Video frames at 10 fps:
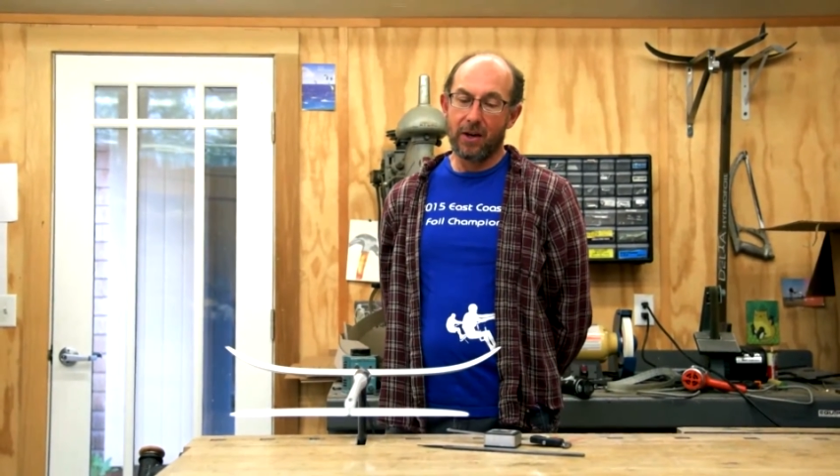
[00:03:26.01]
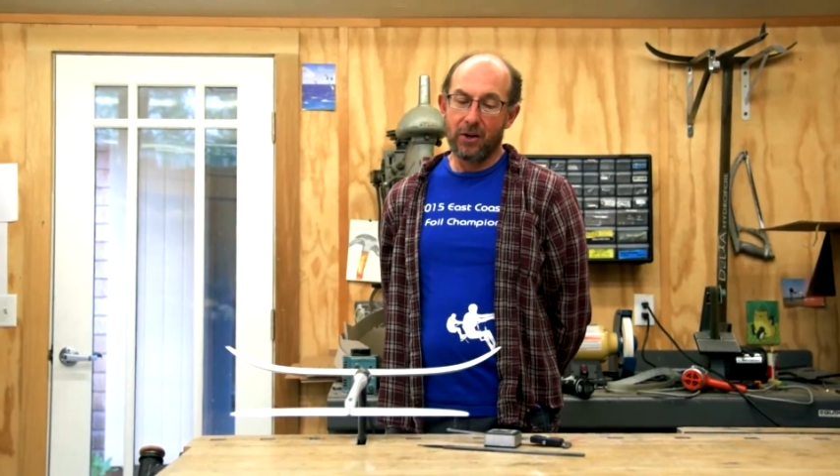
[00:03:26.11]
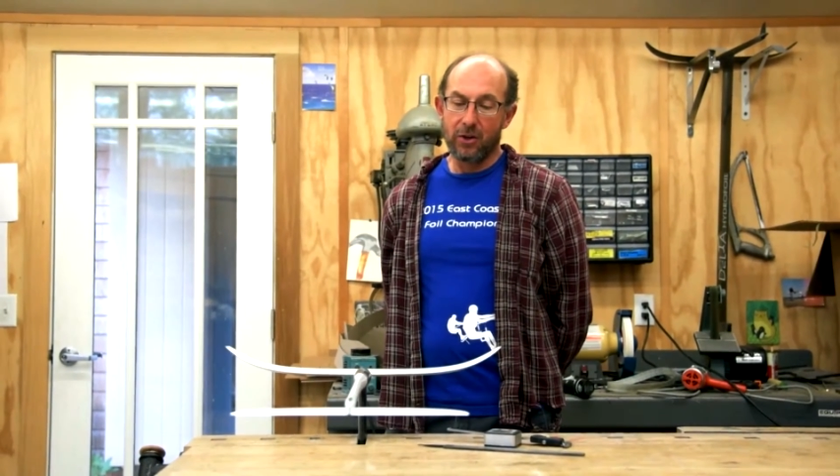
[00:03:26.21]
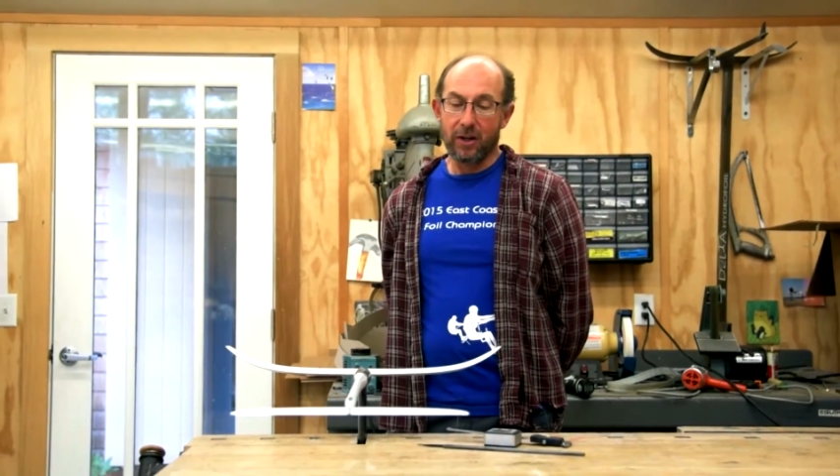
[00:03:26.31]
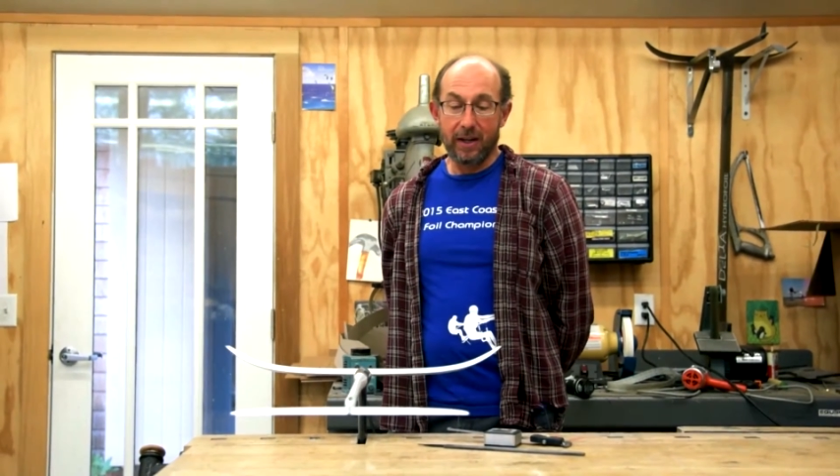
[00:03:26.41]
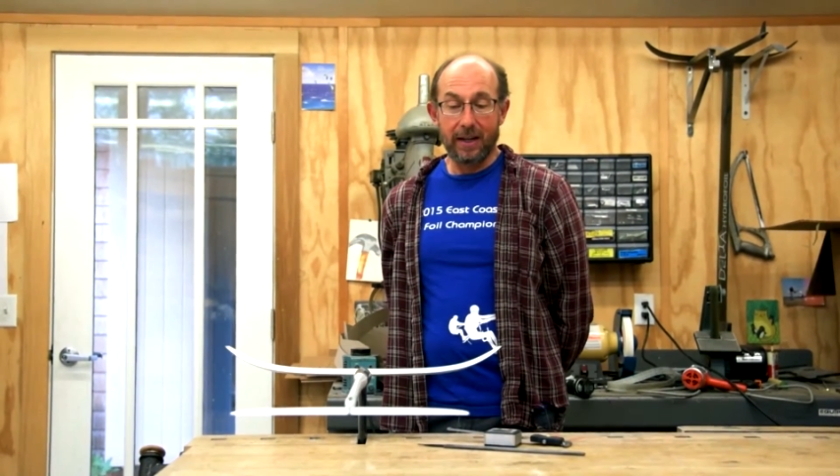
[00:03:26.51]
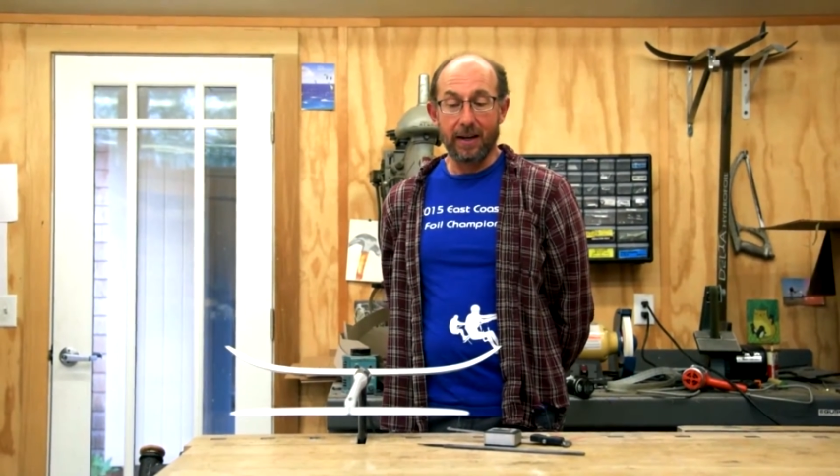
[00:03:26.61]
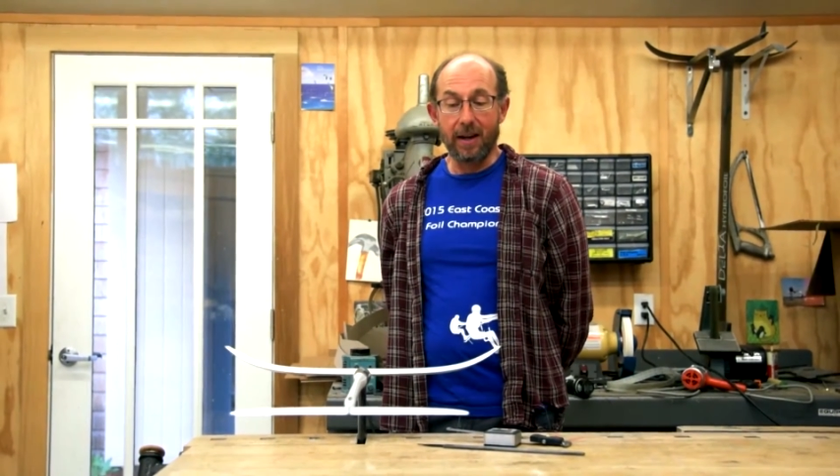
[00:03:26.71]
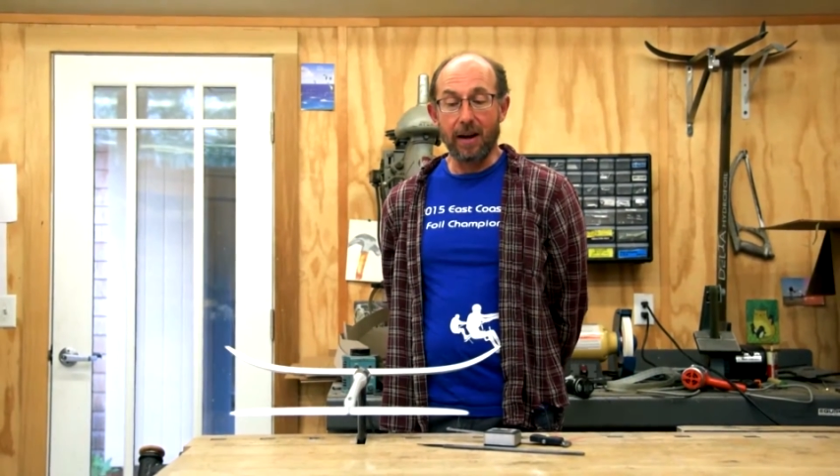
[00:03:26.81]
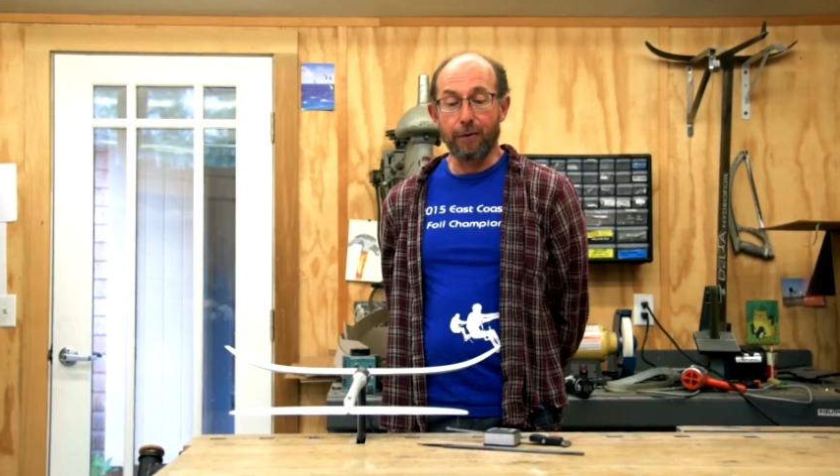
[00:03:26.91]
you're going to get
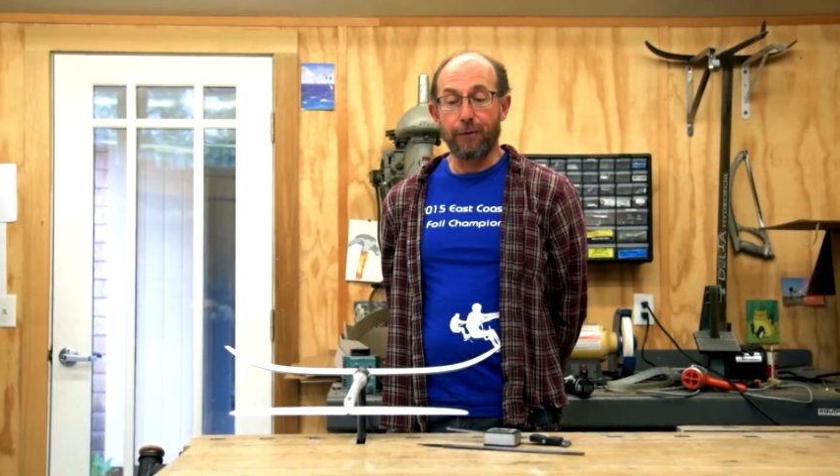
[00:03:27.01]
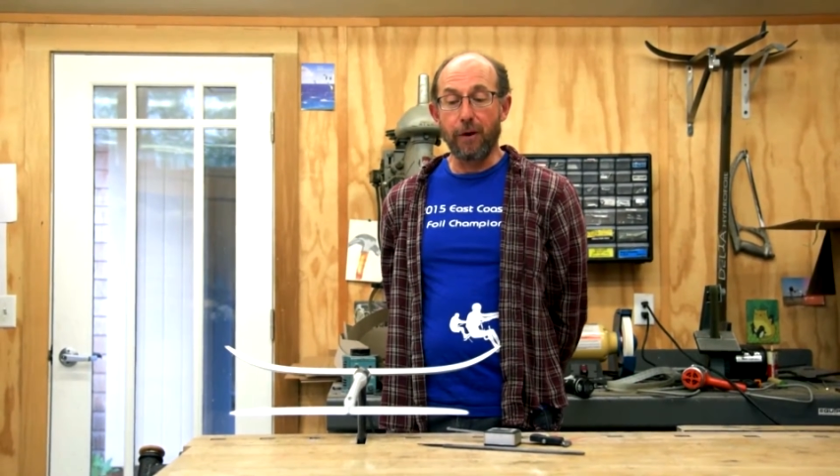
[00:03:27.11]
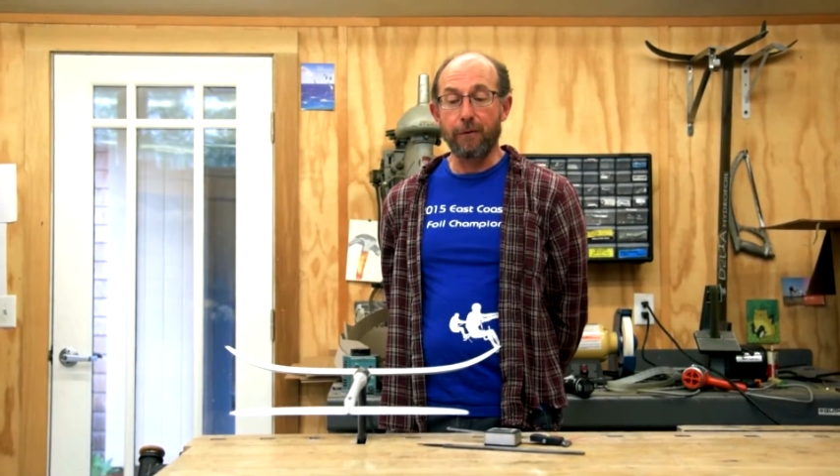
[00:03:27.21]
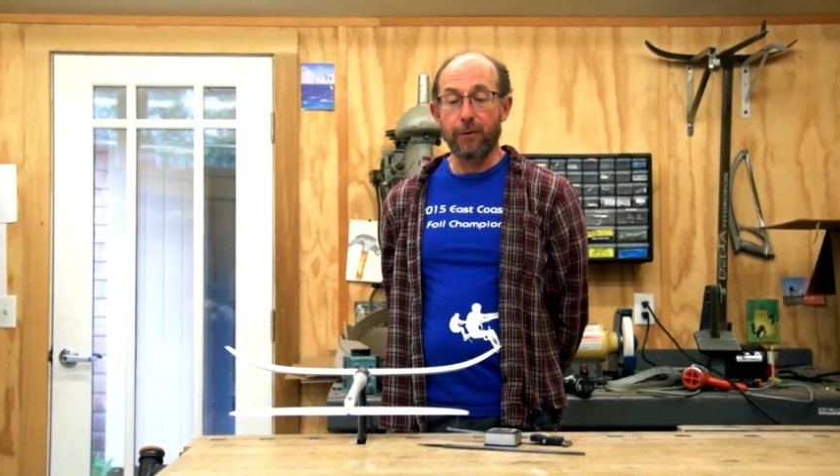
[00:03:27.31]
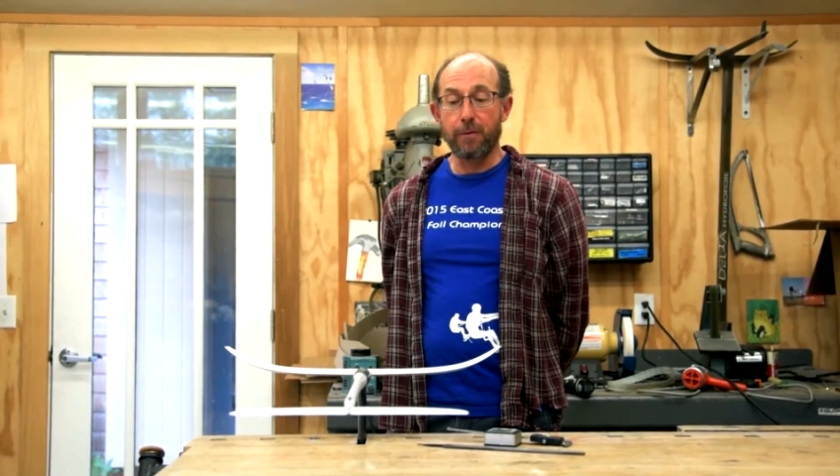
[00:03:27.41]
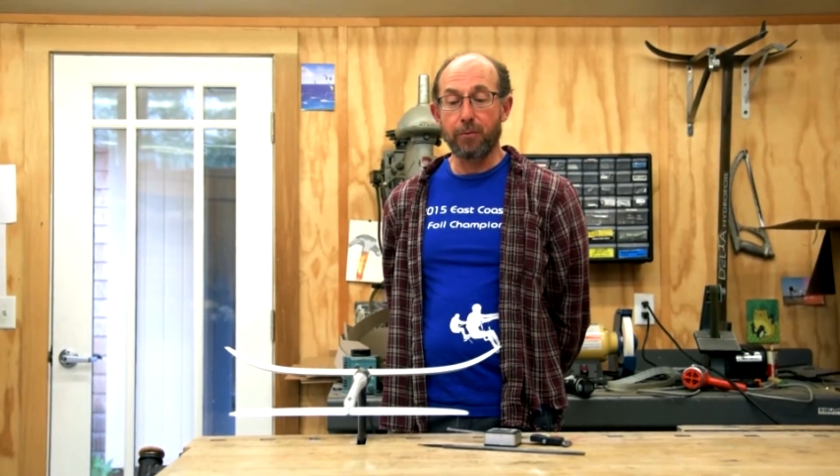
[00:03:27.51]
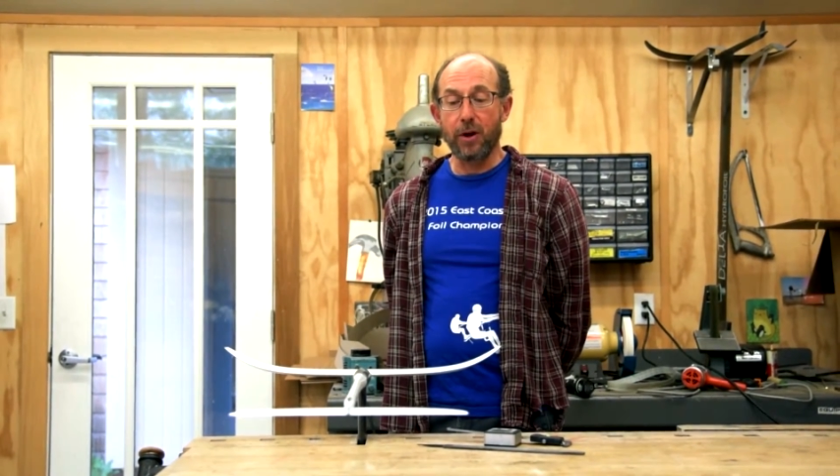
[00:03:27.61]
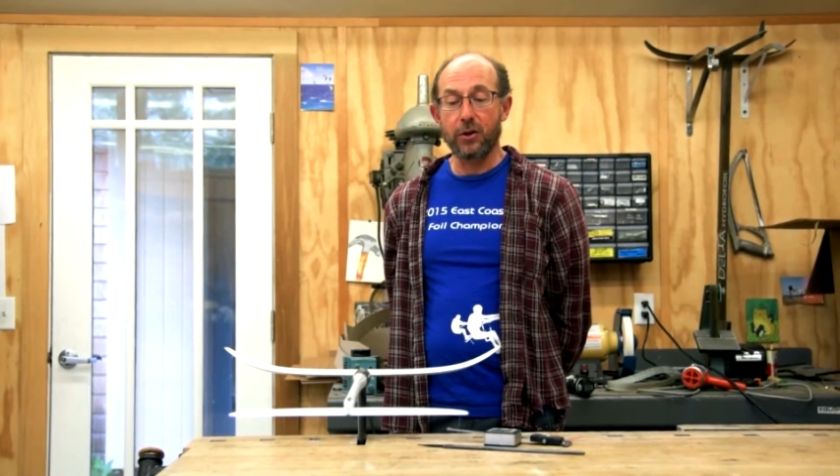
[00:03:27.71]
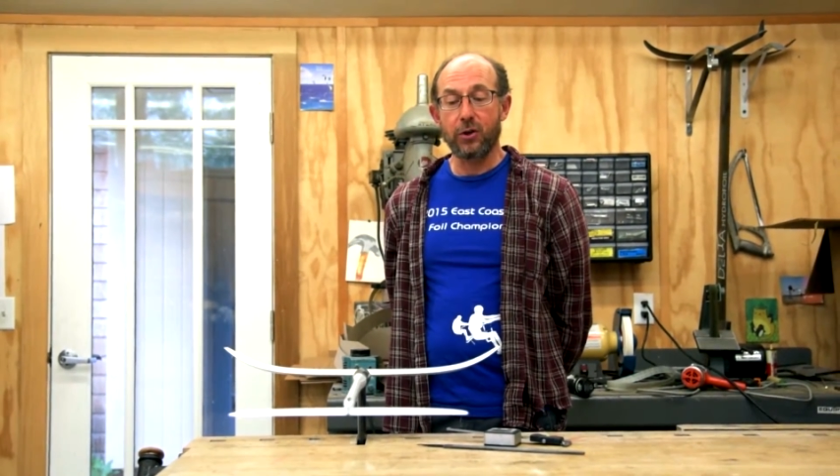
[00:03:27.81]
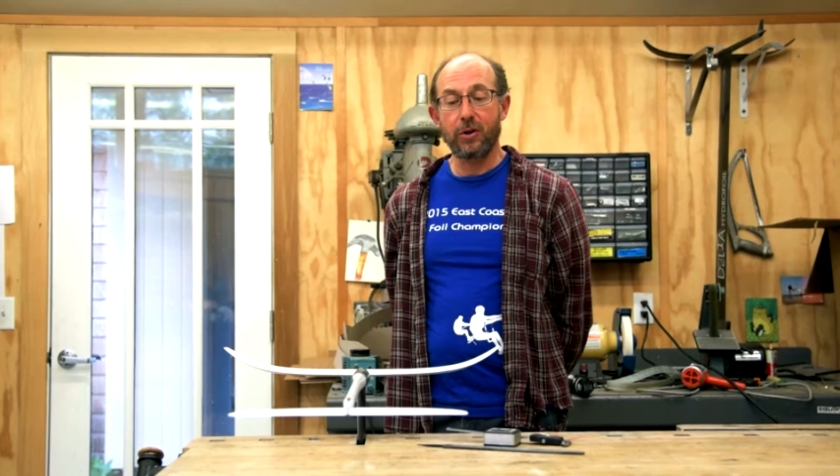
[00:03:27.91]
a lot of front foot
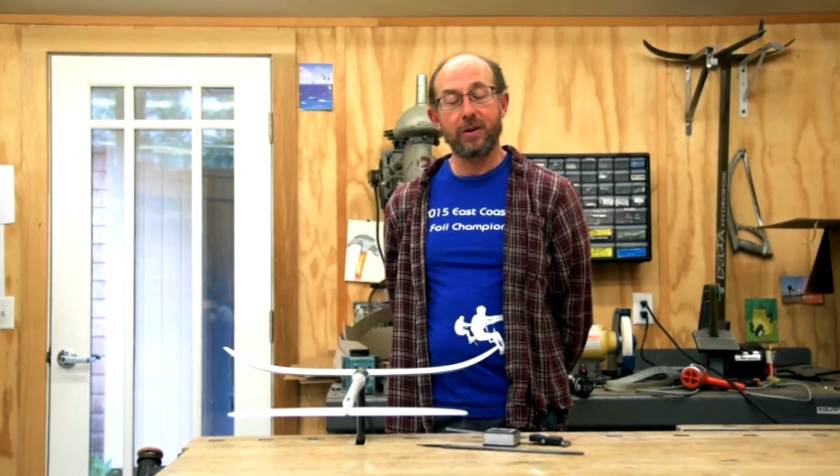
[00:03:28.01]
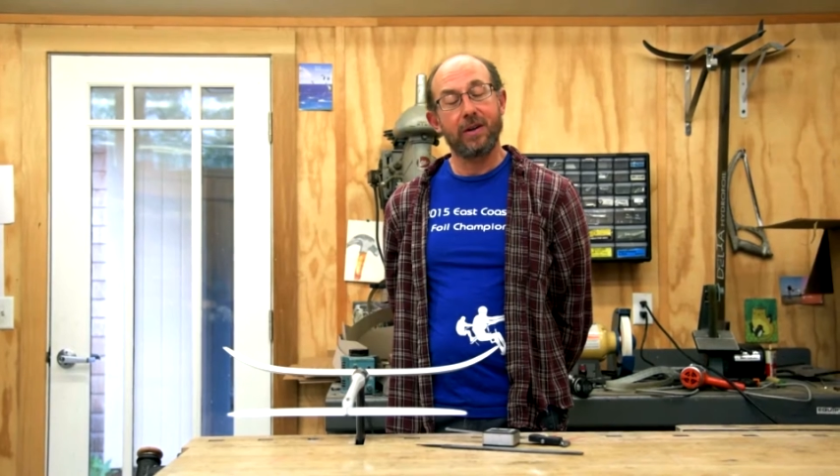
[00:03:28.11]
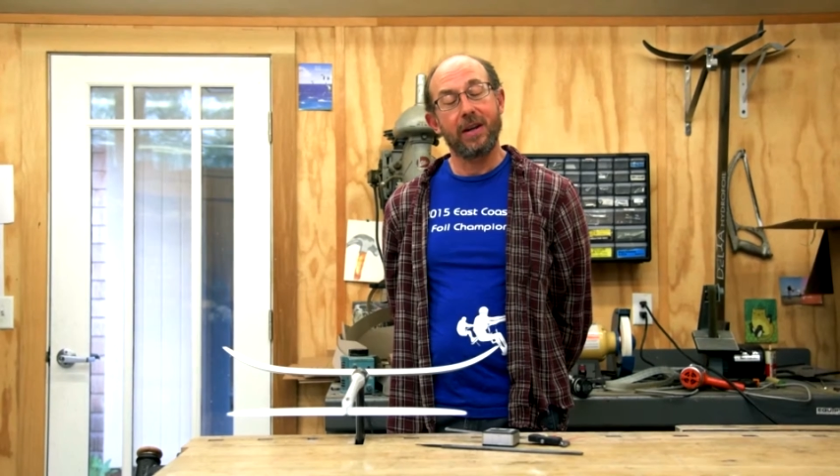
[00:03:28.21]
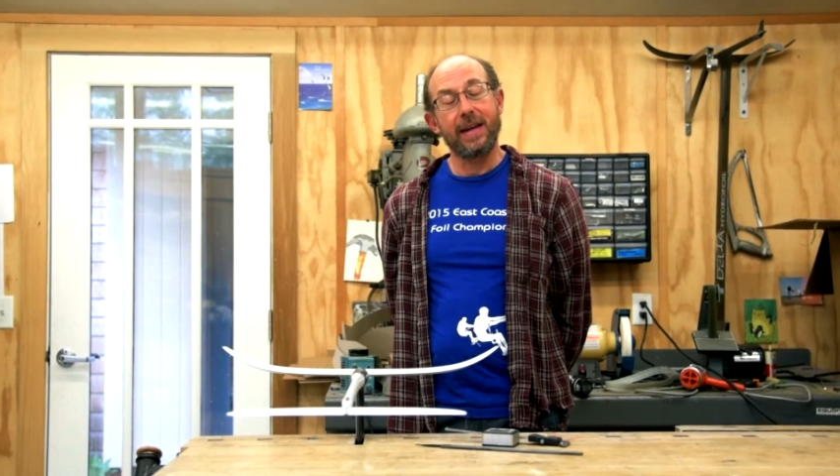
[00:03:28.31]
pressure,